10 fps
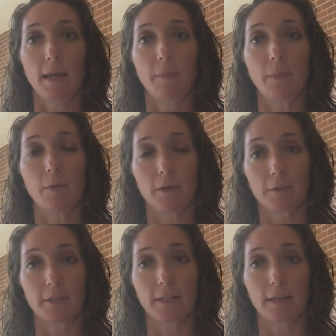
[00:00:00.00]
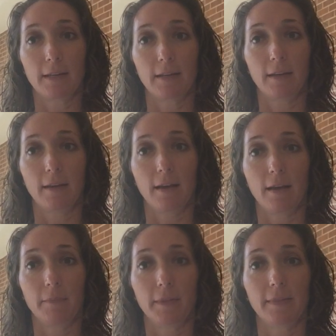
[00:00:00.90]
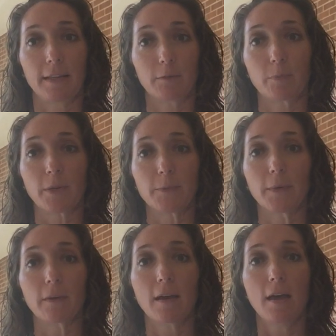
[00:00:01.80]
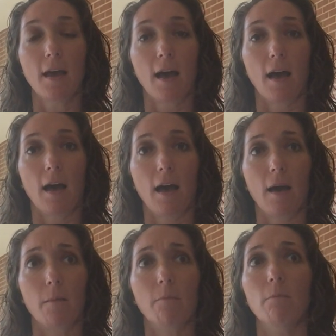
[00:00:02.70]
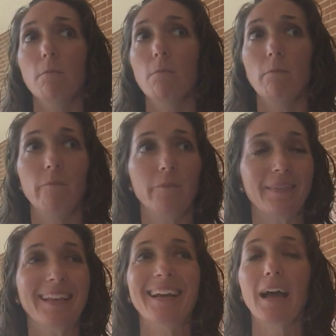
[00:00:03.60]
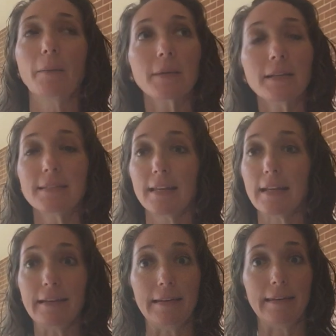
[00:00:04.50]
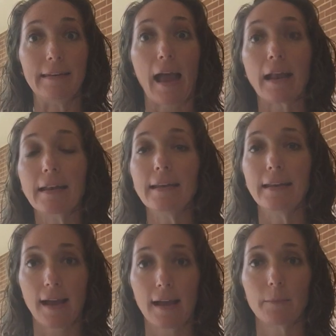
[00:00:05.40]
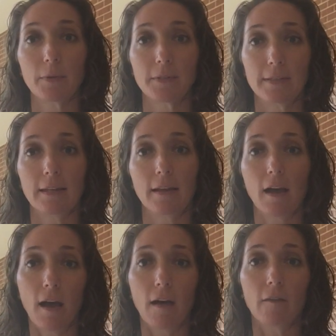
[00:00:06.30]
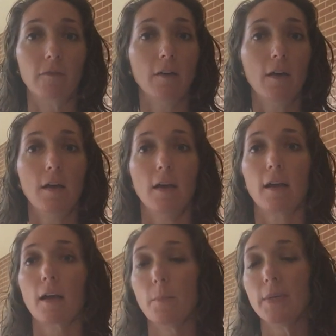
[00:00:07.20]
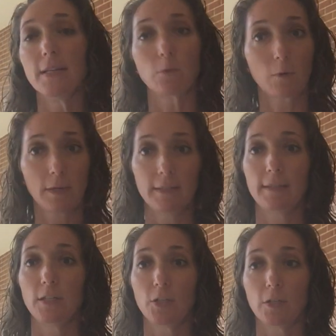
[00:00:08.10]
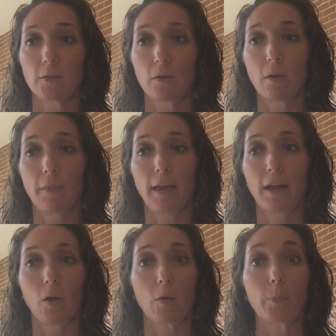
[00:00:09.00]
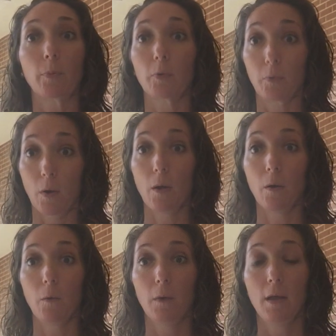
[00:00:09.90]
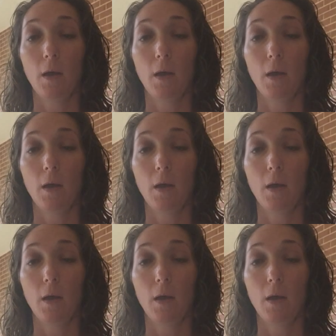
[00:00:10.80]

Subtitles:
people understand the things with breast milk. I'm gonna say 99% of companies, organizations, or all that are pro